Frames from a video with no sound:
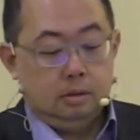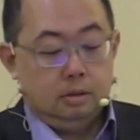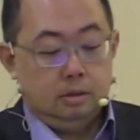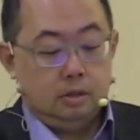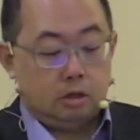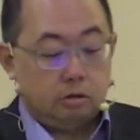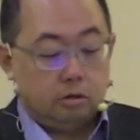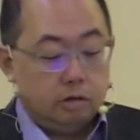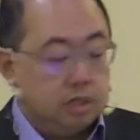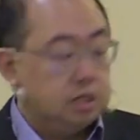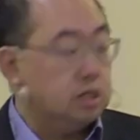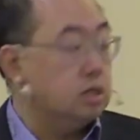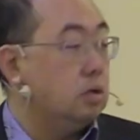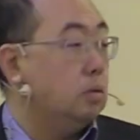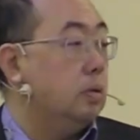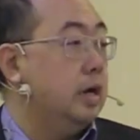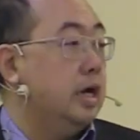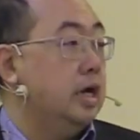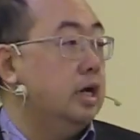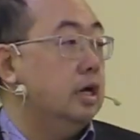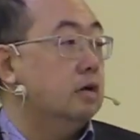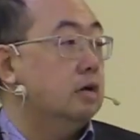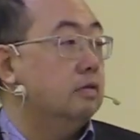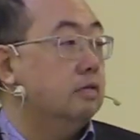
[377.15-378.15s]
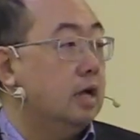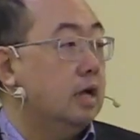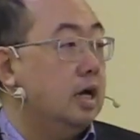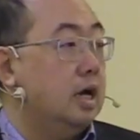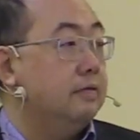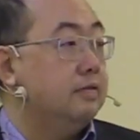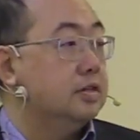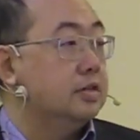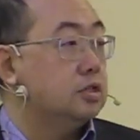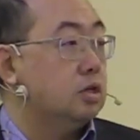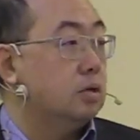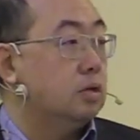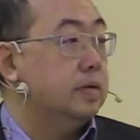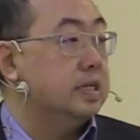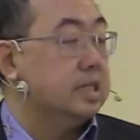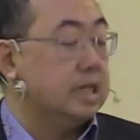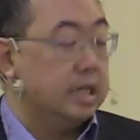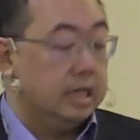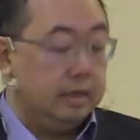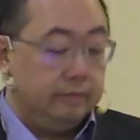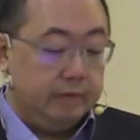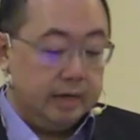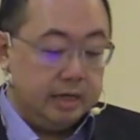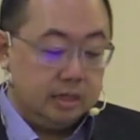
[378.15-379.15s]
The Christian way of life is always
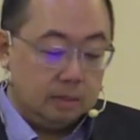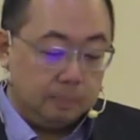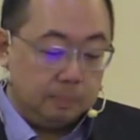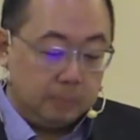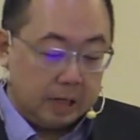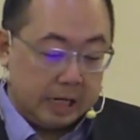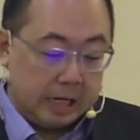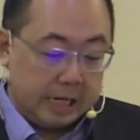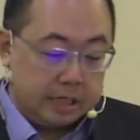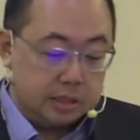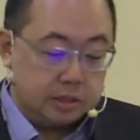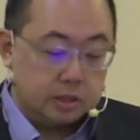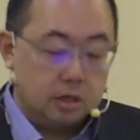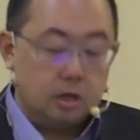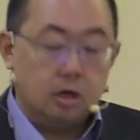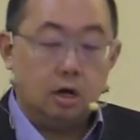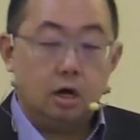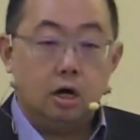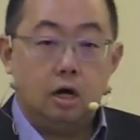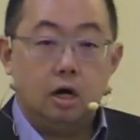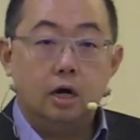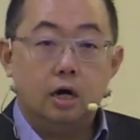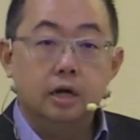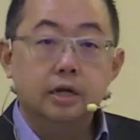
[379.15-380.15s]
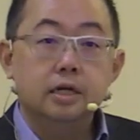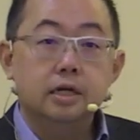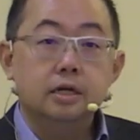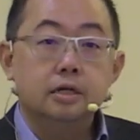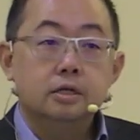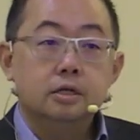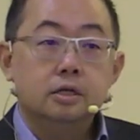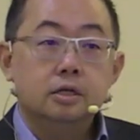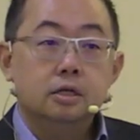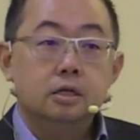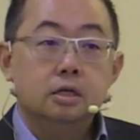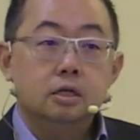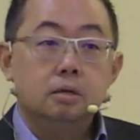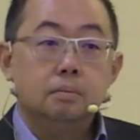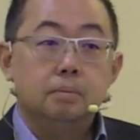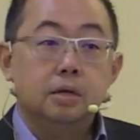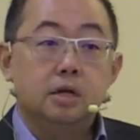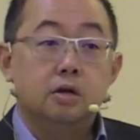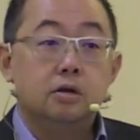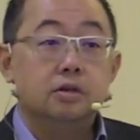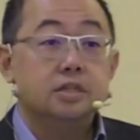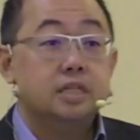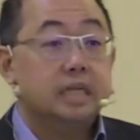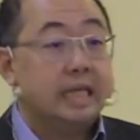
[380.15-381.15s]
living to please God
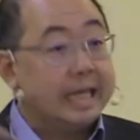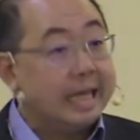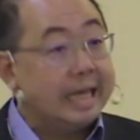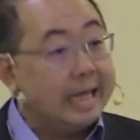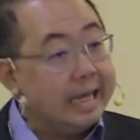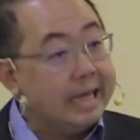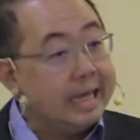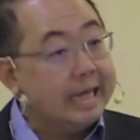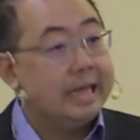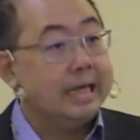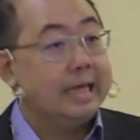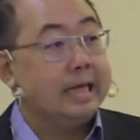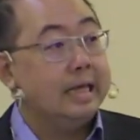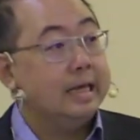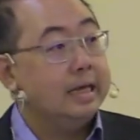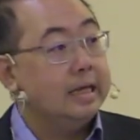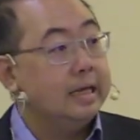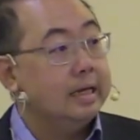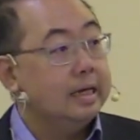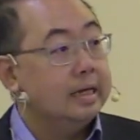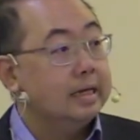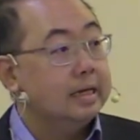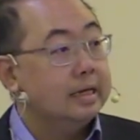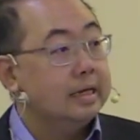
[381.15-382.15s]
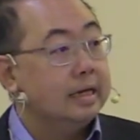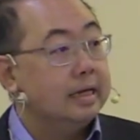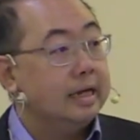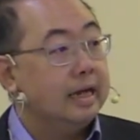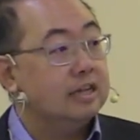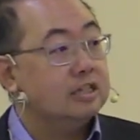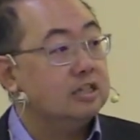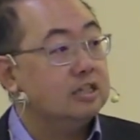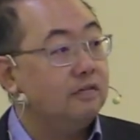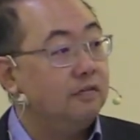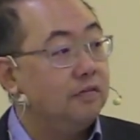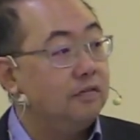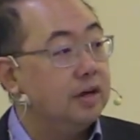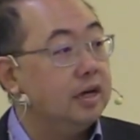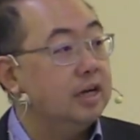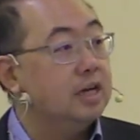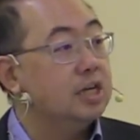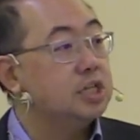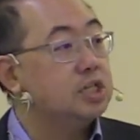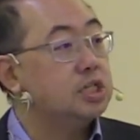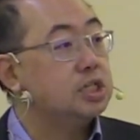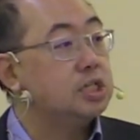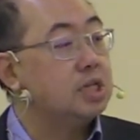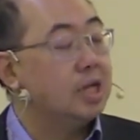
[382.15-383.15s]
because he has
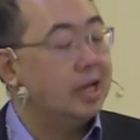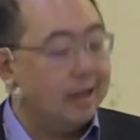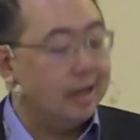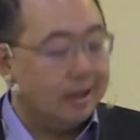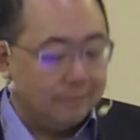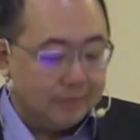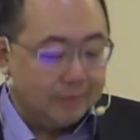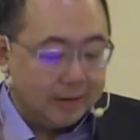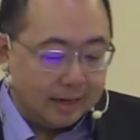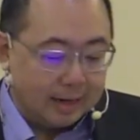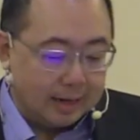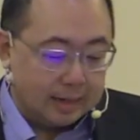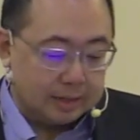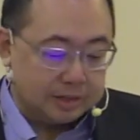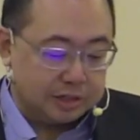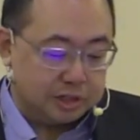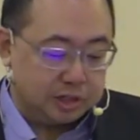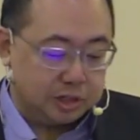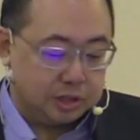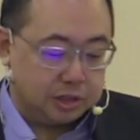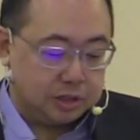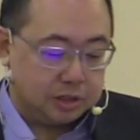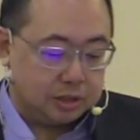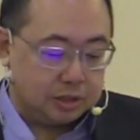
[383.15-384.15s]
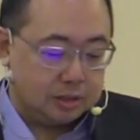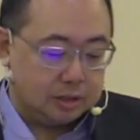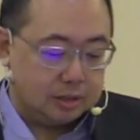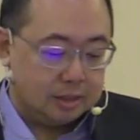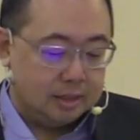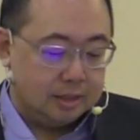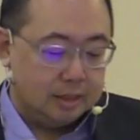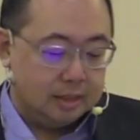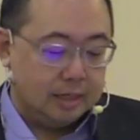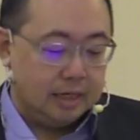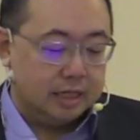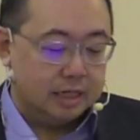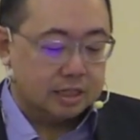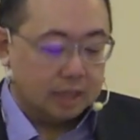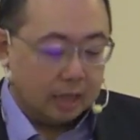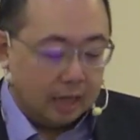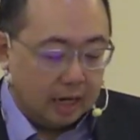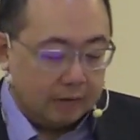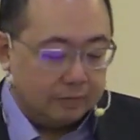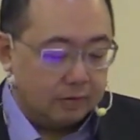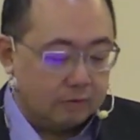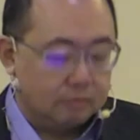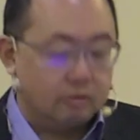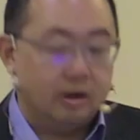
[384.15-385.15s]
first loved us. It's a
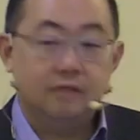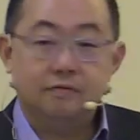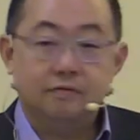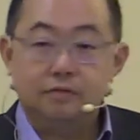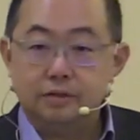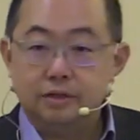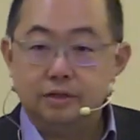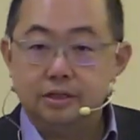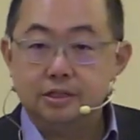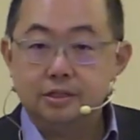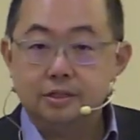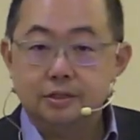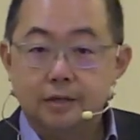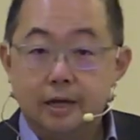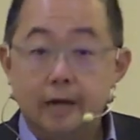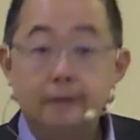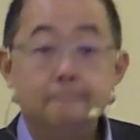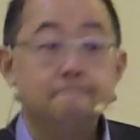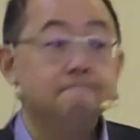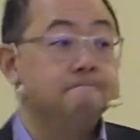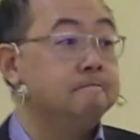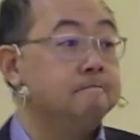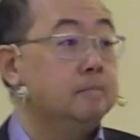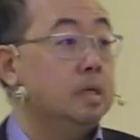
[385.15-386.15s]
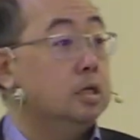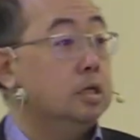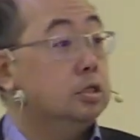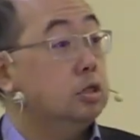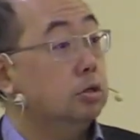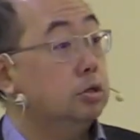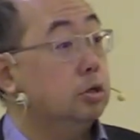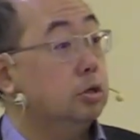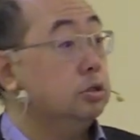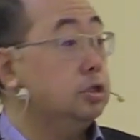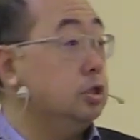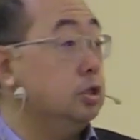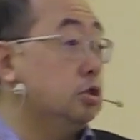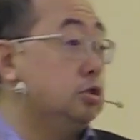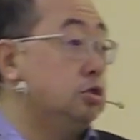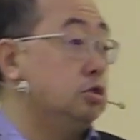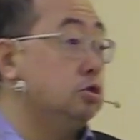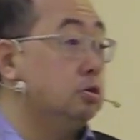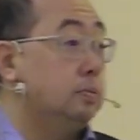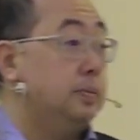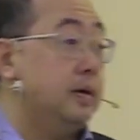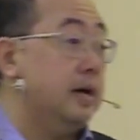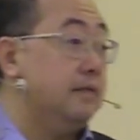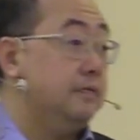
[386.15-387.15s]
life of gratefulness, okay? So those are the
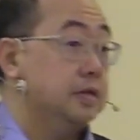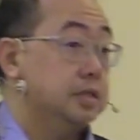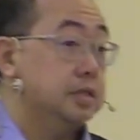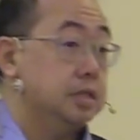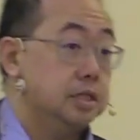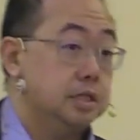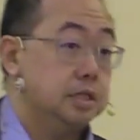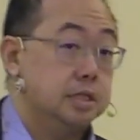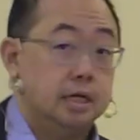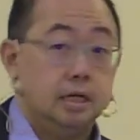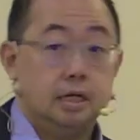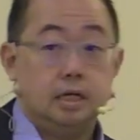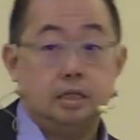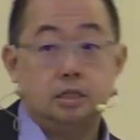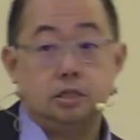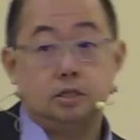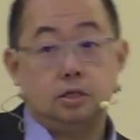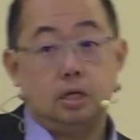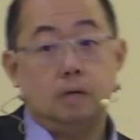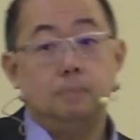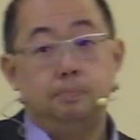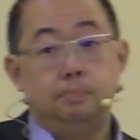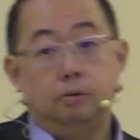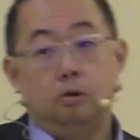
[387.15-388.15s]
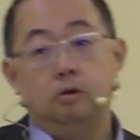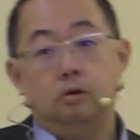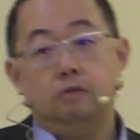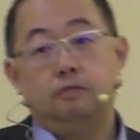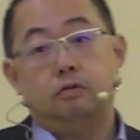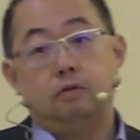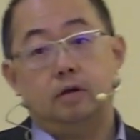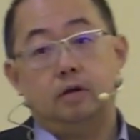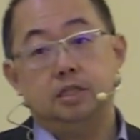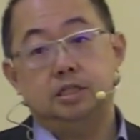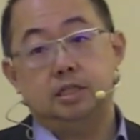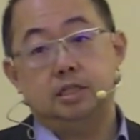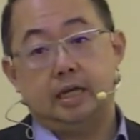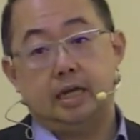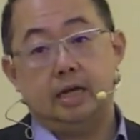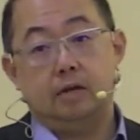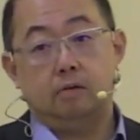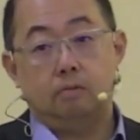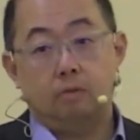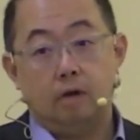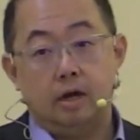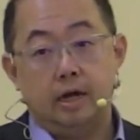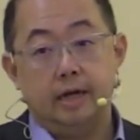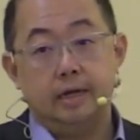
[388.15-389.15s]
two prefaces that it's important for us to
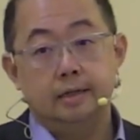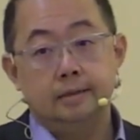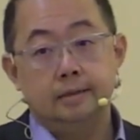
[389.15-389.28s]
get right.